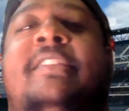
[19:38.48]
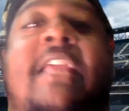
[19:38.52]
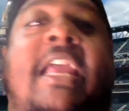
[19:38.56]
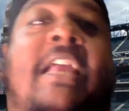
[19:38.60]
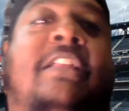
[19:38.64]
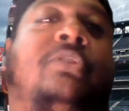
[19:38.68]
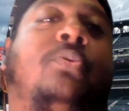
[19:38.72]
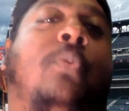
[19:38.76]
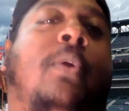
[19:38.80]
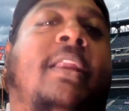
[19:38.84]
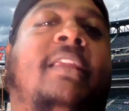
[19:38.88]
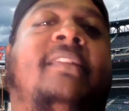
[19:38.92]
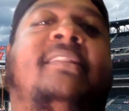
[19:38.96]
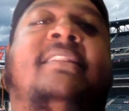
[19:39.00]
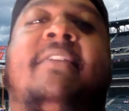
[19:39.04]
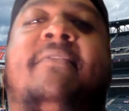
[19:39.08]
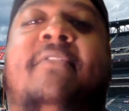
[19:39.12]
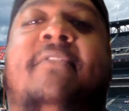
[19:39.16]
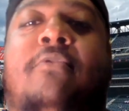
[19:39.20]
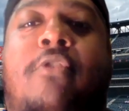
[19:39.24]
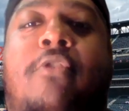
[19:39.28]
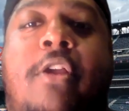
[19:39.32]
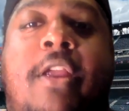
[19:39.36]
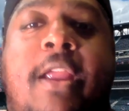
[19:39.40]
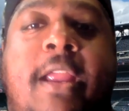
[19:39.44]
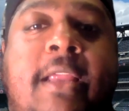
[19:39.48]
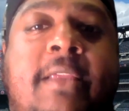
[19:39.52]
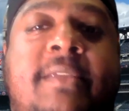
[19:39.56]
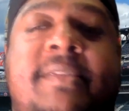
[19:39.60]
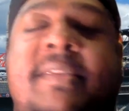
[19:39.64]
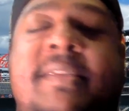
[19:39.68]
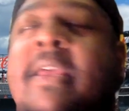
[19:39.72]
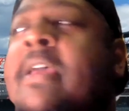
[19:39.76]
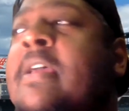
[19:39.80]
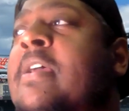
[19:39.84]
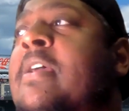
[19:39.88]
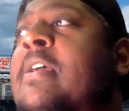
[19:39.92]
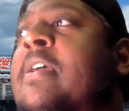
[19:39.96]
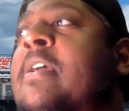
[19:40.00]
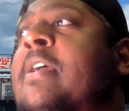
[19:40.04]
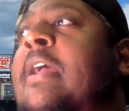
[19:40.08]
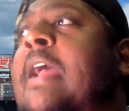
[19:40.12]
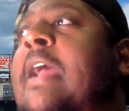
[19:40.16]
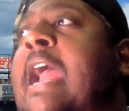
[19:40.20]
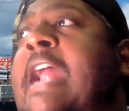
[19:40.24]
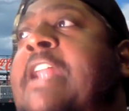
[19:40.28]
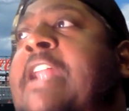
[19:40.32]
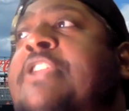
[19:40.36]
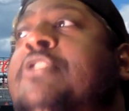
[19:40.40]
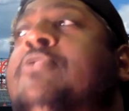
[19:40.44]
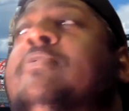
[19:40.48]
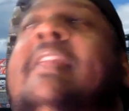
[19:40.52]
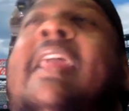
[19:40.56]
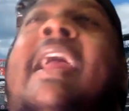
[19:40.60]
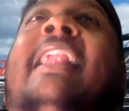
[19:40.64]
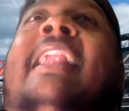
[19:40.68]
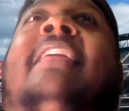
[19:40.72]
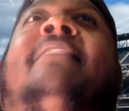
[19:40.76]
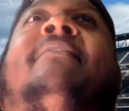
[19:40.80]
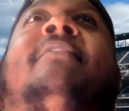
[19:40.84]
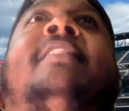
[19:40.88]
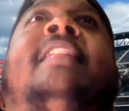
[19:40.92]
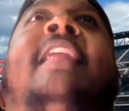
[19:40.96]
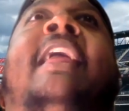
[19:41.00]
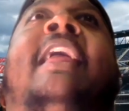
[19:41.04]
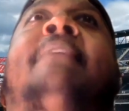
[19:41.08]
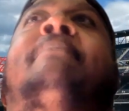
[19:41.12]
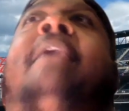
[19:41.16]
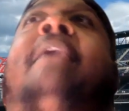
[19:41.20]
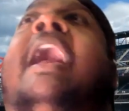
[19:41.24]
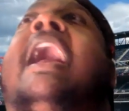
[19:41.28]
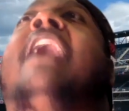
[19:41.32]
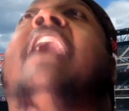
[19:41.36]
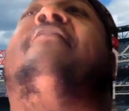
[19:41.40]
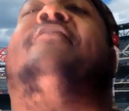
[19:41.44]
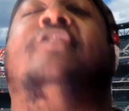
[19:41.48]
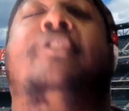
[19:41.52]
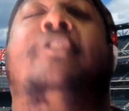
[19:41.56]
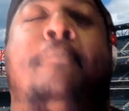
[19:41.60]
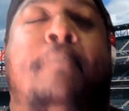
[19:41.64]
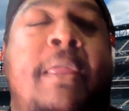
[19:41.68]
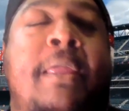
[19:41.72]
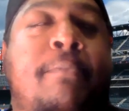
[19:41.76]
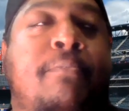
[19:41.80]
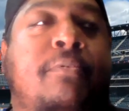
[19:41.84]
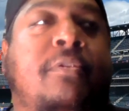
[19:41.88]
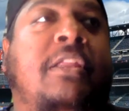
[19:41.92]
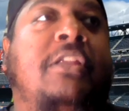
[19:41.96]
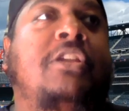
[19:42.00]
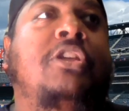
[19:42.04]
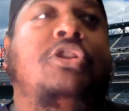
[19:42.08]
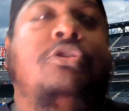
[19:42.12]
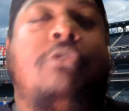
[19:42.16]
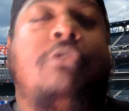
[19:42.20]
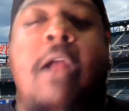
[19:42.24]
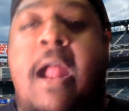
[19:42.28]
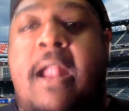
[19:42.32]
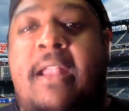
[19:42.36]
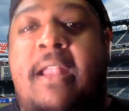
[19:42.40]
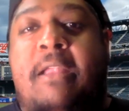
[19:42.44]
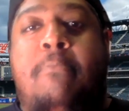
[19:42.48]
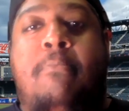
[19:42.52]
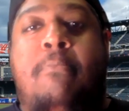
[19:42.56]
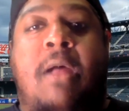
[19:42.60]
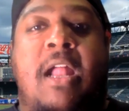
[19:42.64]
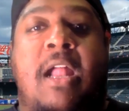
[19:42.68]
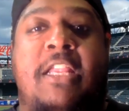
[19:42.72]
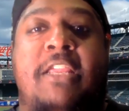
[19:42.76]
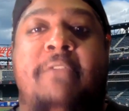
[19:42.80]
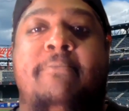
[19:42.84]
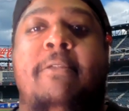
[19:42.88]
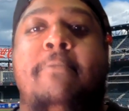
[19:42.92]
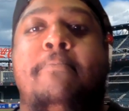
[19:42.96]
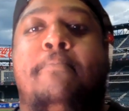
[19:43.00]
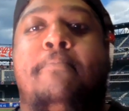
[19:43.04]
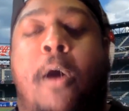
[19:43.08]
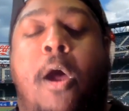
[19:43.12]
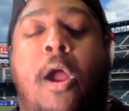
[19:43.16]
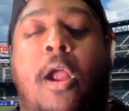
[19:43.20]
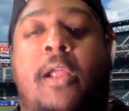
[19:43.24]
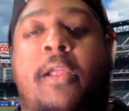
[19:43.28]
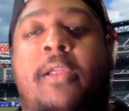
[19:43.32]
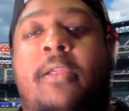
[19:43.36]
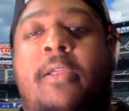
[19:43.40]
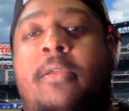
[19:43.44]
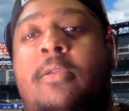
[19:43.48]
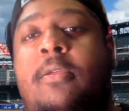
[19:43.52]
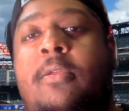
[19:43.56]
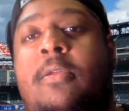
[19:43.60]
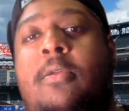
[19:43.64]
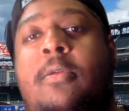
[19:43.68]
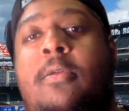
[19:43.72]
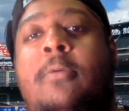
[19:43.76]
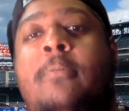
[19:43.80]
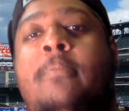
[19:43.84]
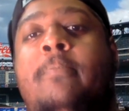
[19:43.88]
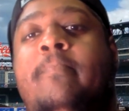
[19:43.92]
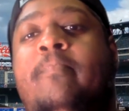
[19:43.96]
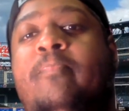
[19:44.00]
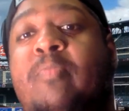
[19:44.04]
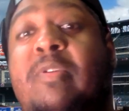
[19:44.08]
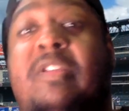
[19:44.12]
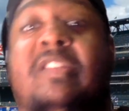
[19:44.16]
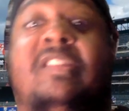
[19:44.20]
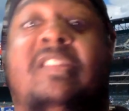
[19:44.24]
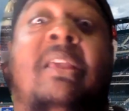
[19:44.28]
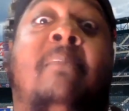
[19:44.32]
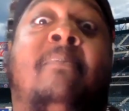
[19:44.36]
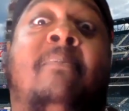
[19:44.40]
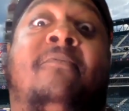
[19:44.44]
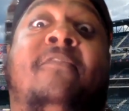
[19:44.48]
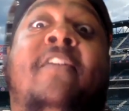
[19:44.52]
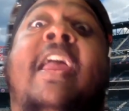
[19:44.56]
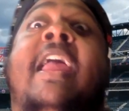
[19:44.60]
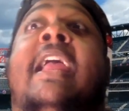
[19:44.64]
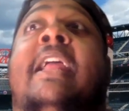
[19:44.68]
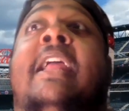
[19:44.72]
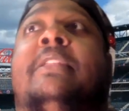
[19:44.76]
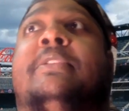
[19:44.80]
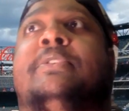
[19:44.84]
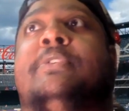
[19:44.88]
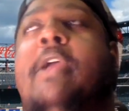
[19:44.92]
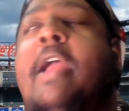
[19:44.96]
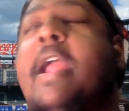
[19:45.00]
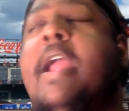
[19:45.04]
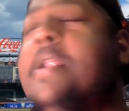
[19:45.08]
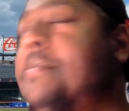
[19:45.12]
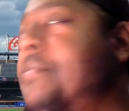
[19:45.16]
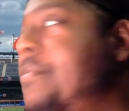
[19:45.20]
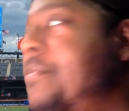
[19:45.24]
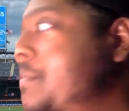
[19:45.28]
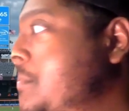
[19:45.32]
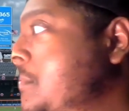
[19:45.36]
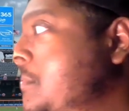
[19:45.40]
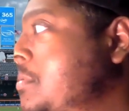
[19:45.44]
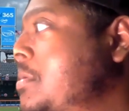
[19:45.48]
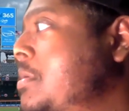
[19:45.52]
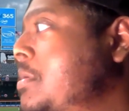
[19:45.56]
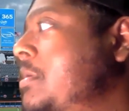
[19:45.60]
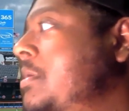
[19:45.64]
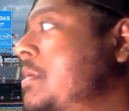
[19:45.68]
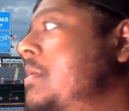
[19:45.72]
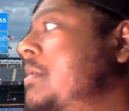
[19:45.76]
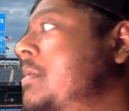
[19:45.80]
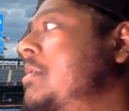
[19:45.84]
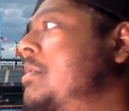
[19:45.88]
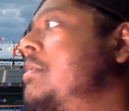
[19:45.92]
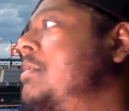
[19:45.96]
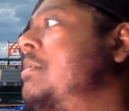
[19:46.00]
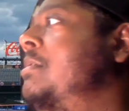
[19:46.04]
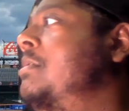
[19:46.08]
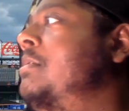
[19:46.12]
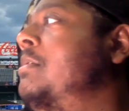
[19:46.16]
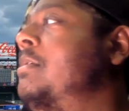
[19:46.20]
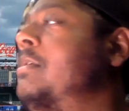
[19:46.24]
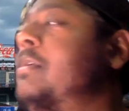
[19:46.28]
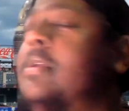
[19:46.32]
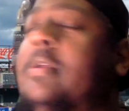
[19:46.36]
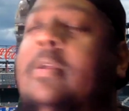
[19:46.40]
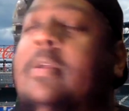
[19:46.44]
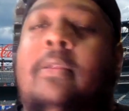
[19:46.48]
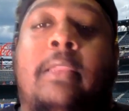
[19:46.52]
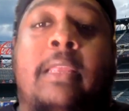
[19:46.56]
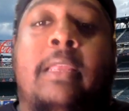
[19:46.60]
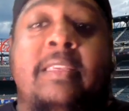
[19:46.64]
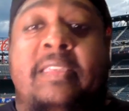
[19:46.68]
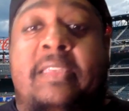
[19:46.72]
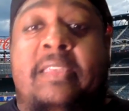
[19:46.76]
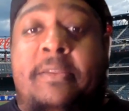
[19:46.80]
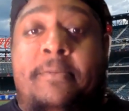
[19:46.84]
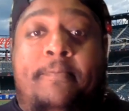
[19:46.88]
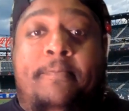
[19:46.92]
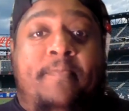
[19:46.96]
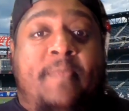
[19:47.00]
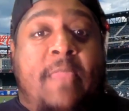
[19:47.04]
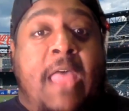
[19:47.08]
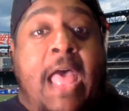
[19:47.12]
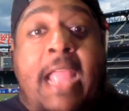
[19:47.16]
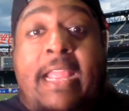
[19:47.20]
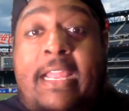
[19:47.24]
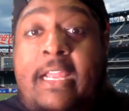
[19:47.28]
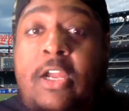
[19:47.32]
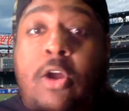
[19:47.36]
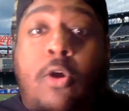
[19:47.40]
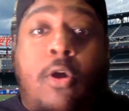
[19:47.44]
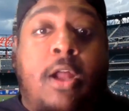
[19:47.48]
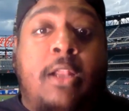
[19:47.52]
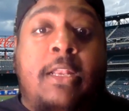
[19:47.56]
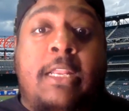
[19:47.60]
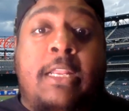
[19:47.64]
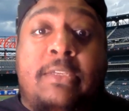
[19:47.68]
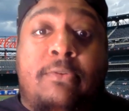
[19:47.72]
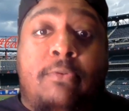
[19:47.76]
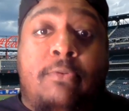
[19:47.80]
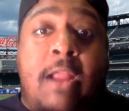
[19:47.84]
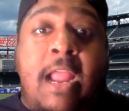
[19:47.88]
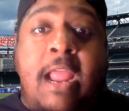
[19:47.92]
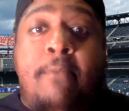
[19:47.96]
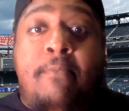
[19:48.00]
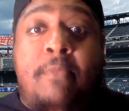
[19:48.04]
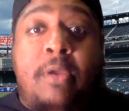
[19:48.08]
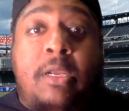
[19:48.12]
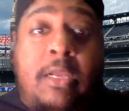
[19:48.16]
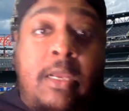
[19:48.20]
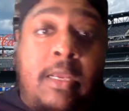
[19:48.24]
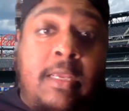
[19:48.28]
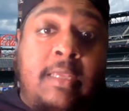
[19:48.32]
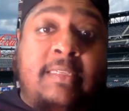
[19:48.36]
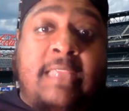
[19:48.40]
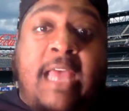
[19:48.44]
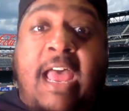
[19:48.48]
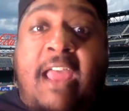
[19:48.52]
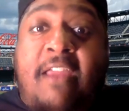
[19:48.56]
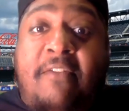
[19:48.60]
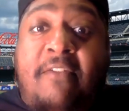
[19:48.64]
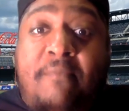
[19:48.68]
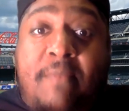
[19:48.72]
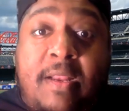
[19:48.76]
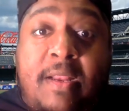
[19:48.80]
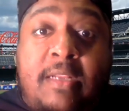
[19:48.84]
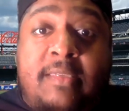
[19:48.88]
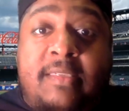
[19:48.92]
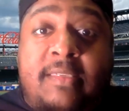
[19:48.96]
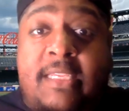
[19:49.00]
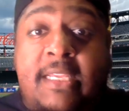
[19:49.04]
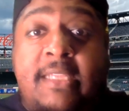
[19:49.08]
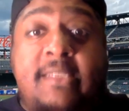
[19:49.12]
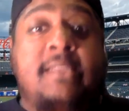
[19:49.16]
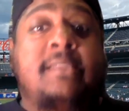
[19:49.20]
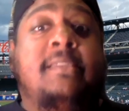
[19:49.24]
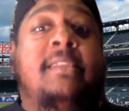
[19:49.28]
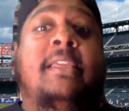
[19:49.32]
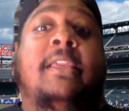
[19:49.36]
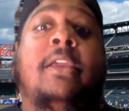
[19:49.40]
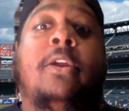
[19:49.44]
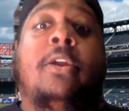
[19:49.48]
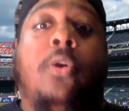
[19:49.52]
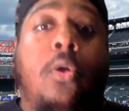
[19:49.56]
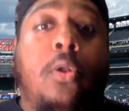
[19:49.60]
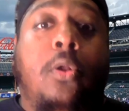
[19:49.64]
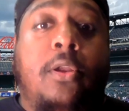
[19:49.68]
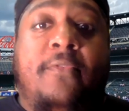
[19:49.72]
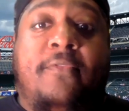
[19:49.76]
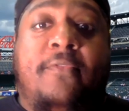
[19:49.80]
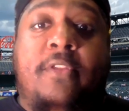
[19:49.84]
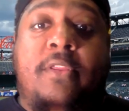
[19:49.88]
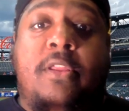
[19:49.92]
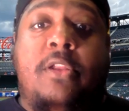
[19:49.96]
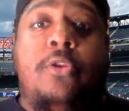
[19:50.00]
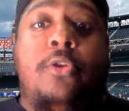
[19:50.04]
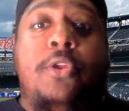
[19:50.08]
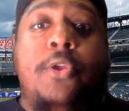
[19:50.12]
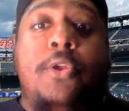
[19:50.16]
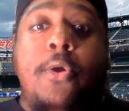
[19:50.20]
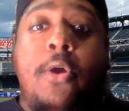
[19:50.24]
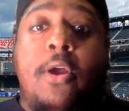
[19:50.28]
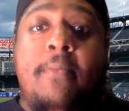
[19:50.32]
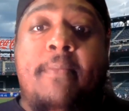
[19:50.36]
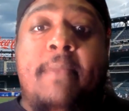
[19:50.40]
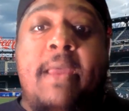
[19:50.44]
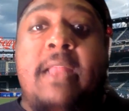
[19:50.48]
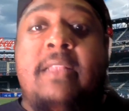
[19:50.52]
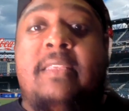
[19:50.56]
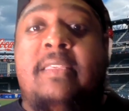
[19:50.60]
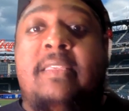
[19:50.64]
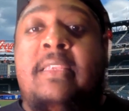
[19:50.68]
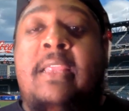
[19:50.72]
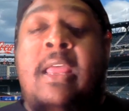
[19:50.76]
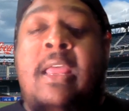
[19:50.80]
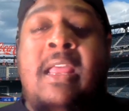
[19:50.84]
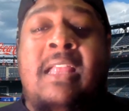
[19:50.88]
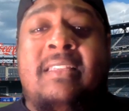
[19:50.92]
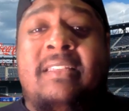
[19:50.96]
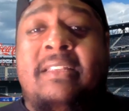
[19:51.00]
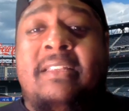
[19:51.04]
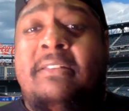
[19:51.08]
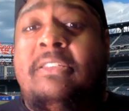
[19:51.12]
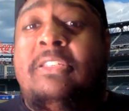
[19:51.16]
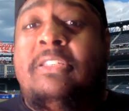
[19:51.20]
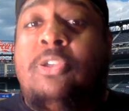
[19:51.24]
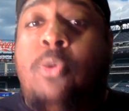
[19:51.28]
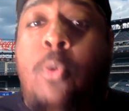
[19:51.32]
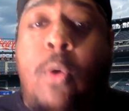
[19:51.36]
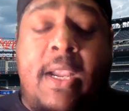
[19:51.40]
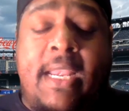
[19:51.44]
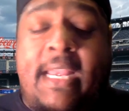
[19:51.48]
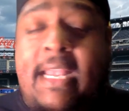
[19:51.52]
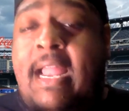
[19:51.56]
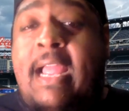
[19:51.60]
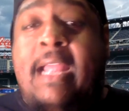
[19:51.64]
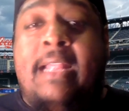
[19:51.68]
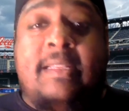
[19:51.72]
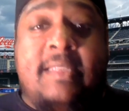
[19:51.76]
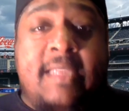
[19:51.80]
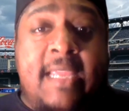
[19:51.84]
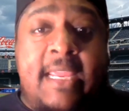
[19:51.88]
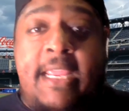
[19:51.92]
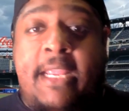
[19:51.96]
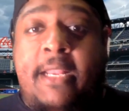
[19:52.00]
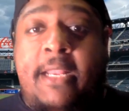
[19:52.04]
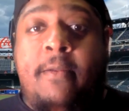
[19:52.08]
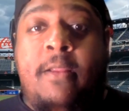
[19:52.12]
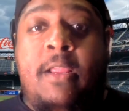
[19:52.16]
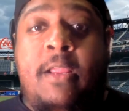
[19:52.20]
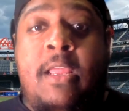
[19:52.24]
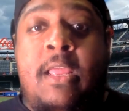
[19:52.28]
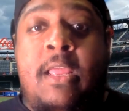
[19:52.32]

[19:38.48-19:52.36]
Yeah, 27 rings, and you can't even name half of the people enshrined in Monument Park. But some fans, right? Listen, I can go on this rant because I've been a season ticket holder for the New York Mets since 2019.